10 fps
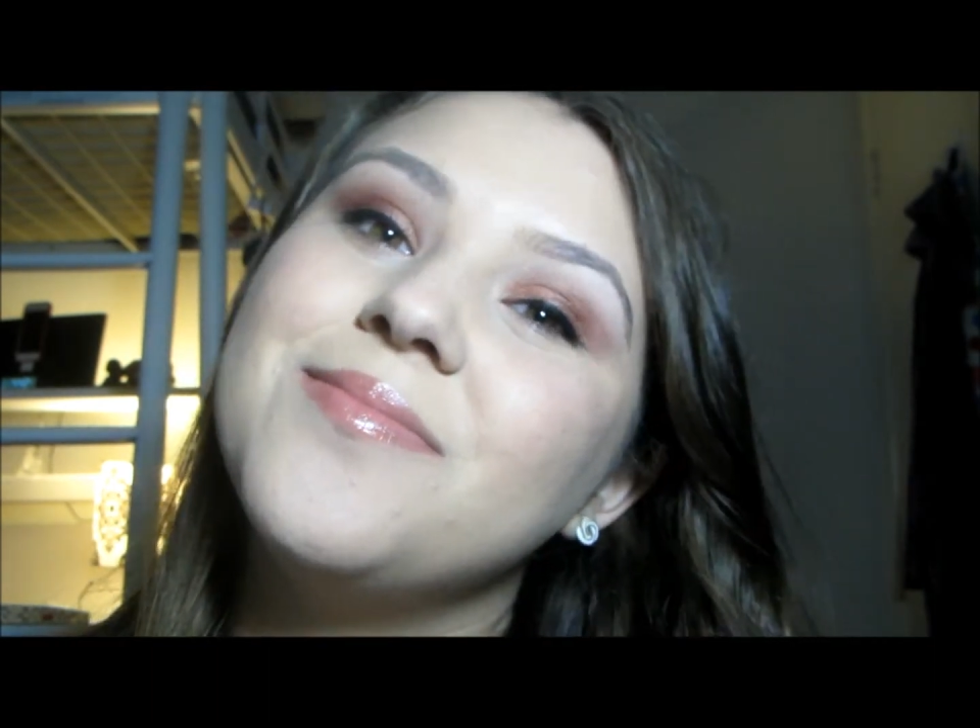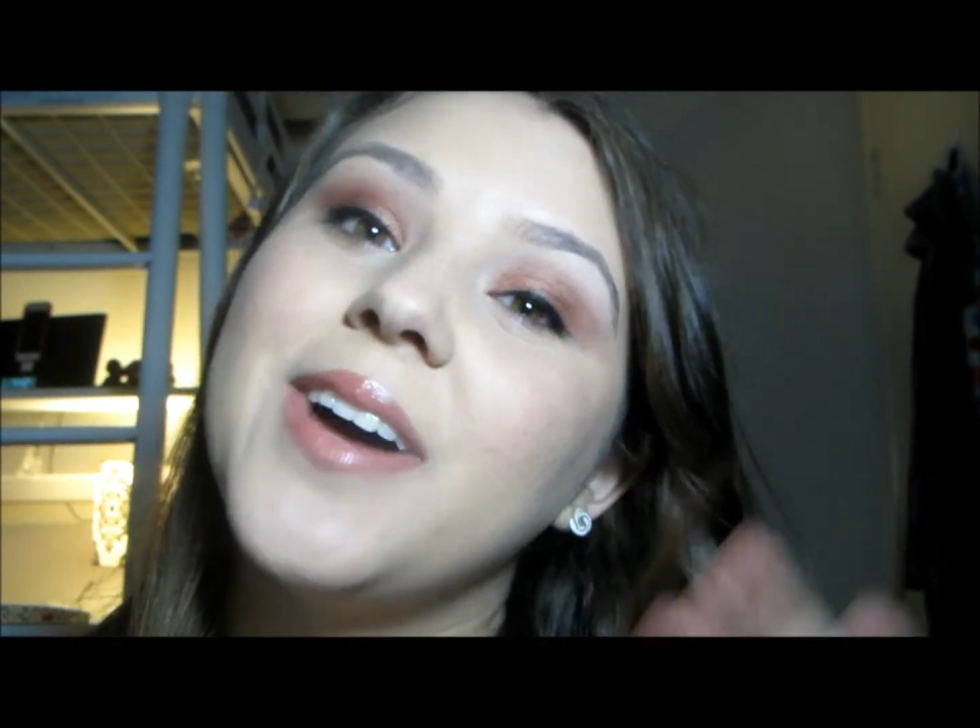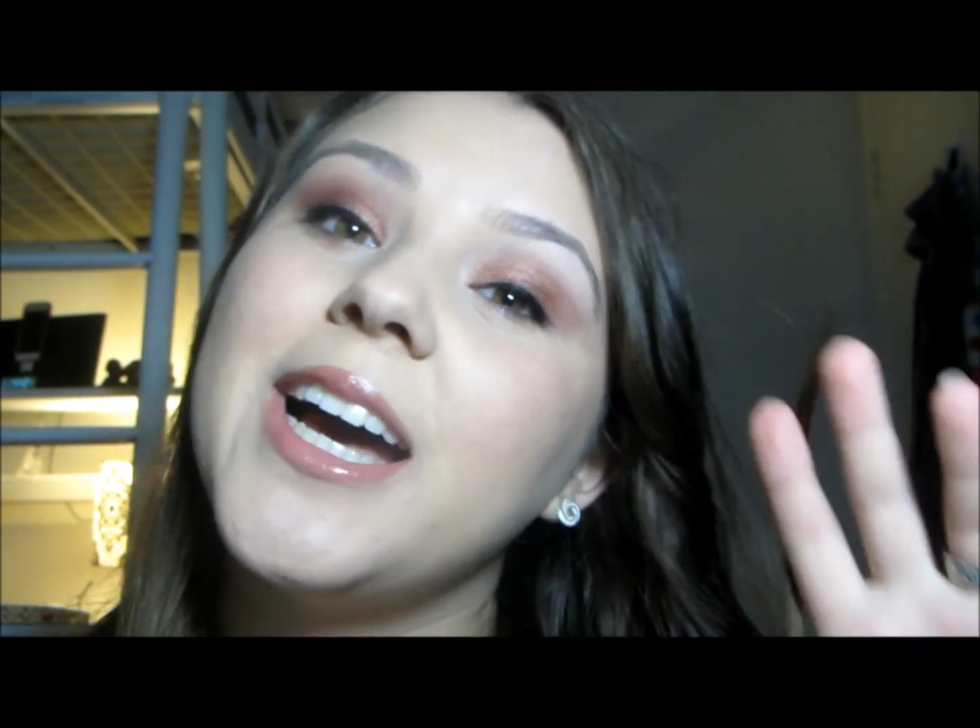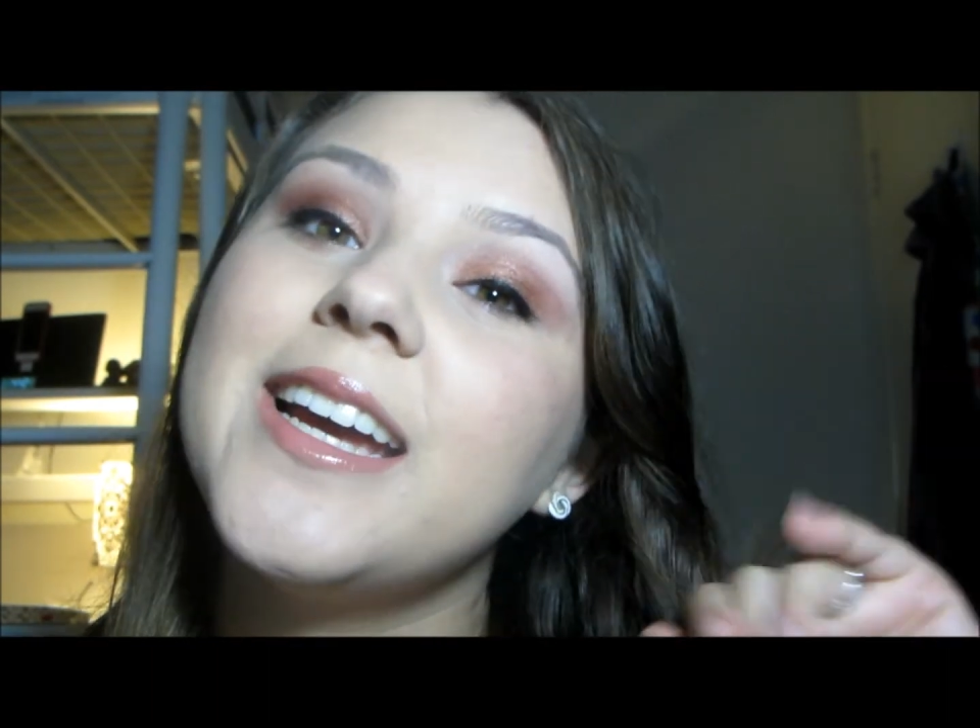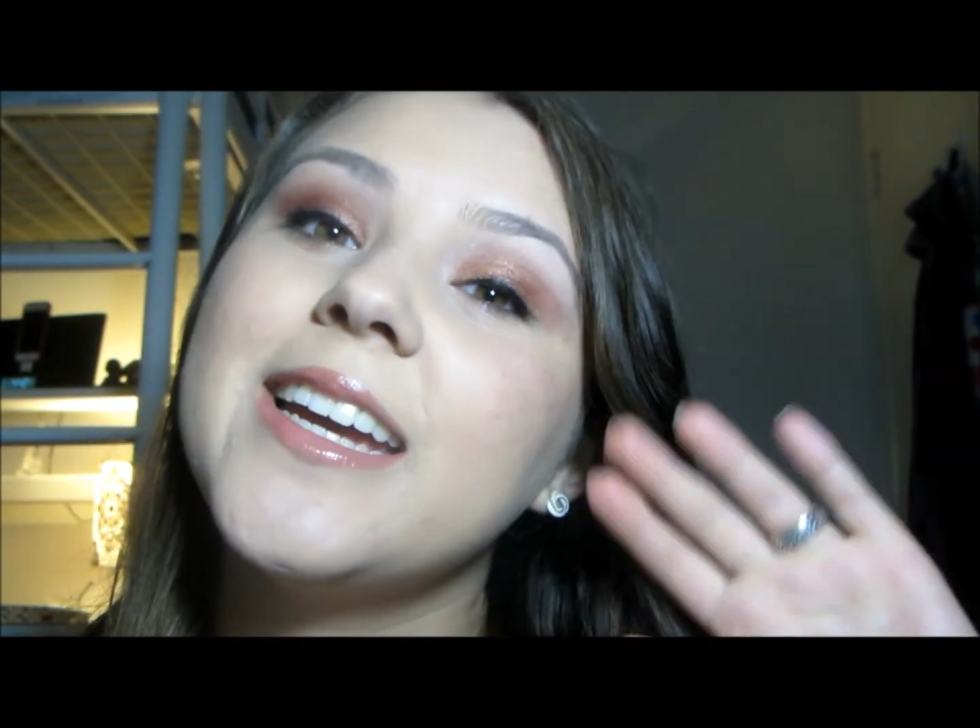
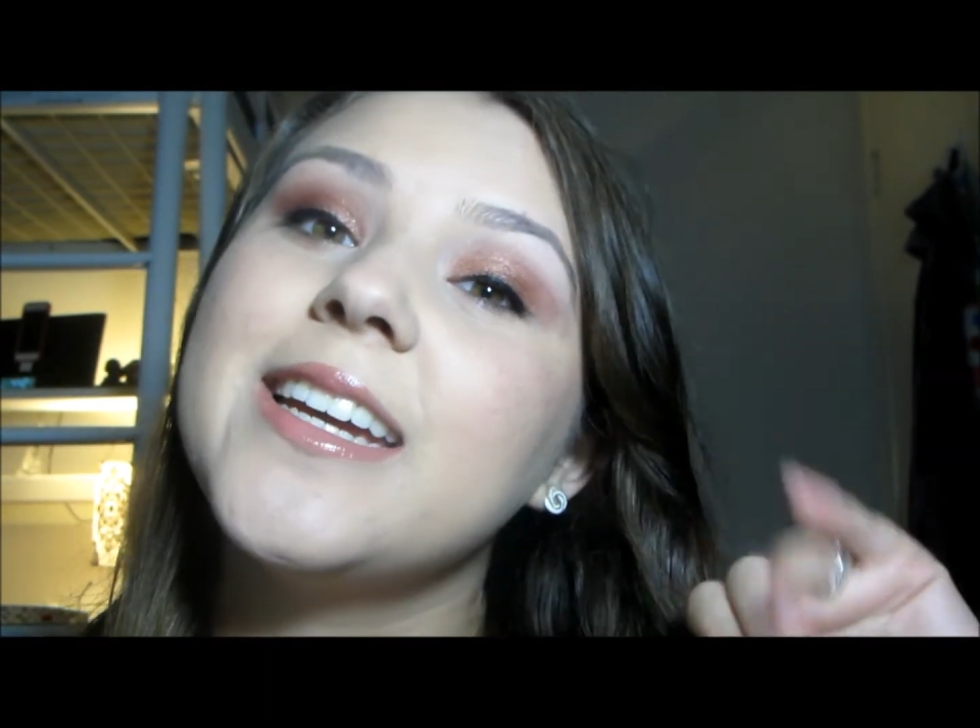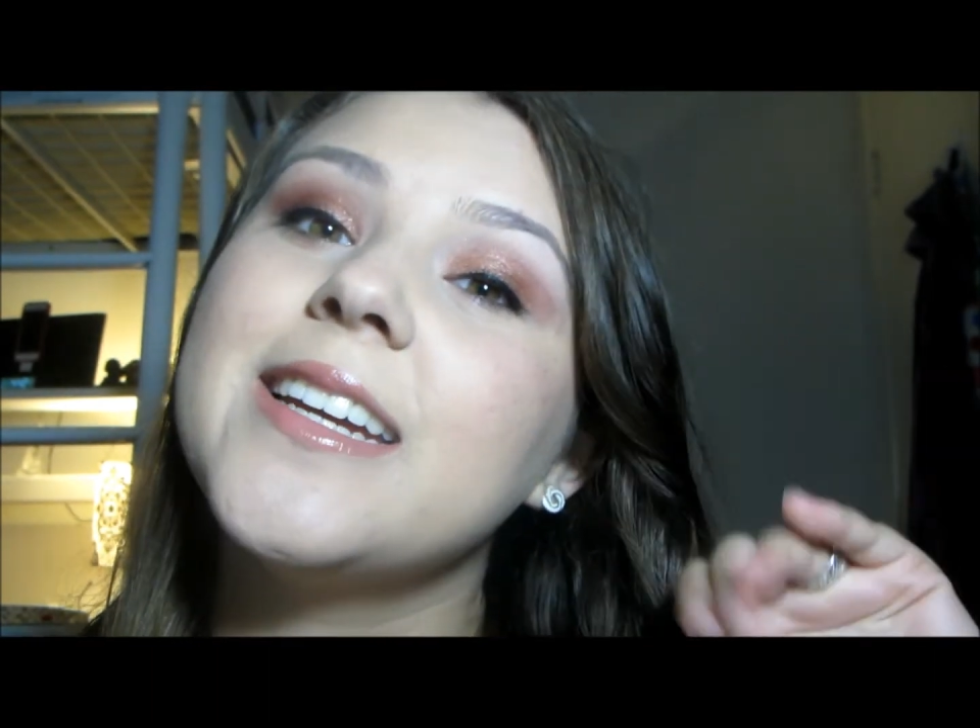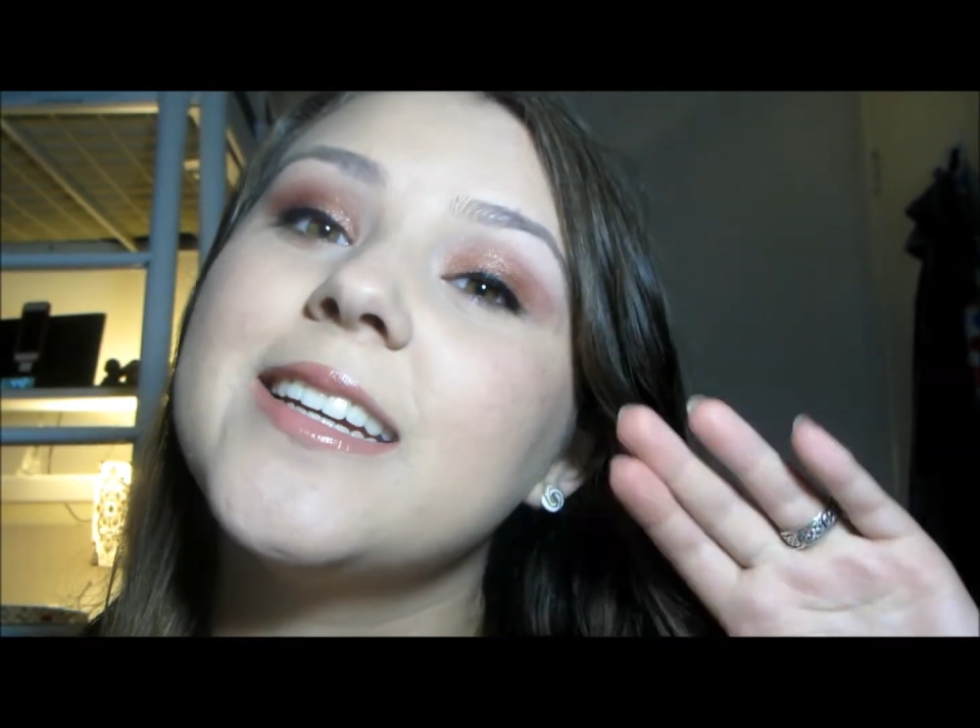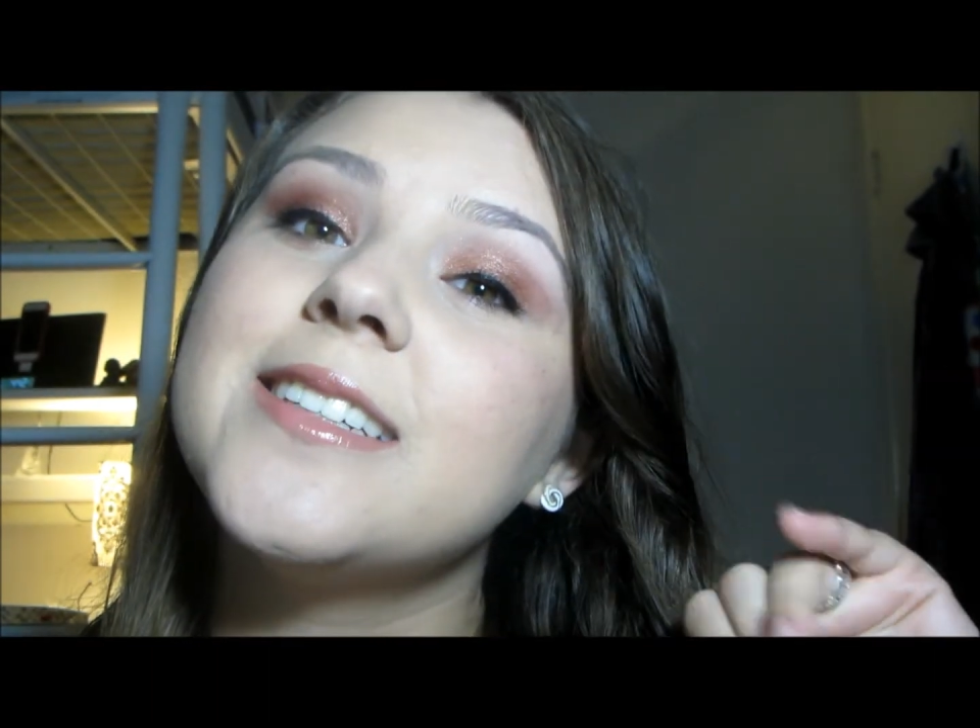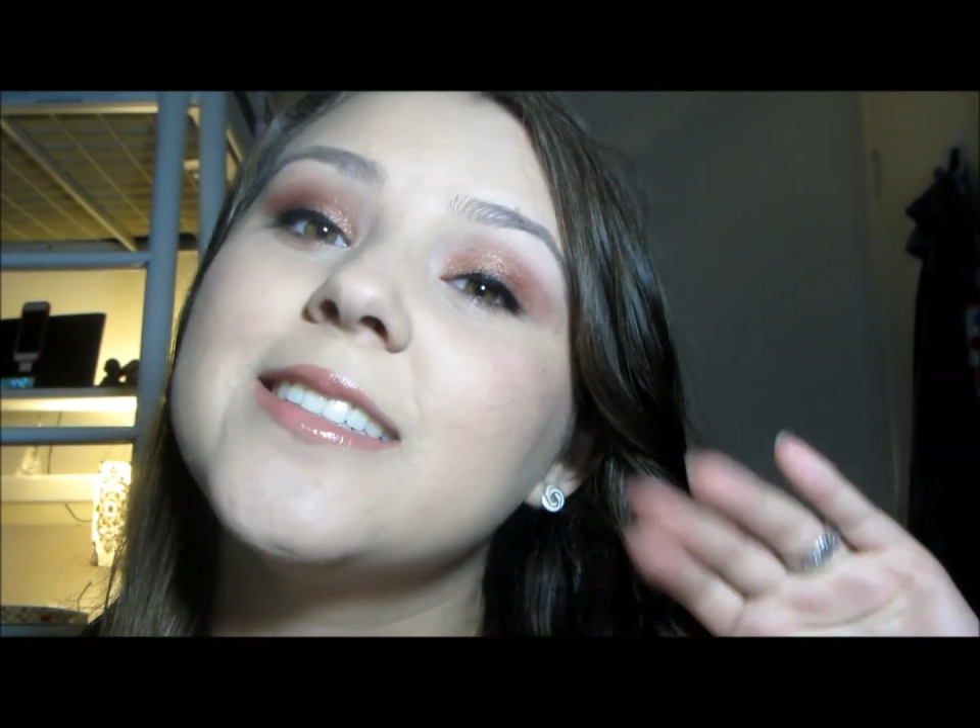
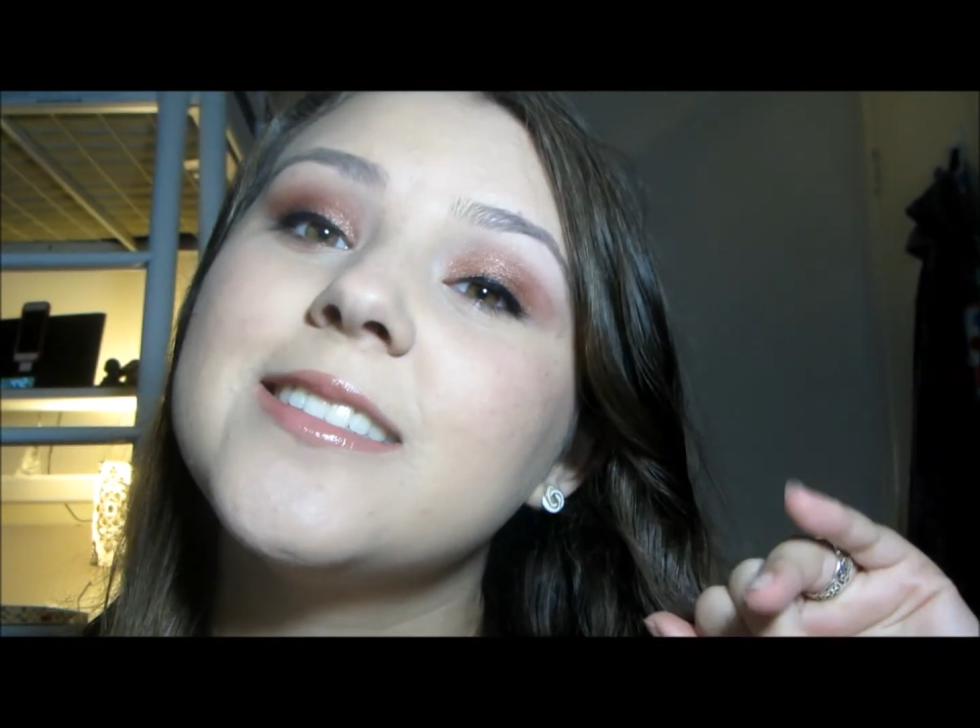Bye!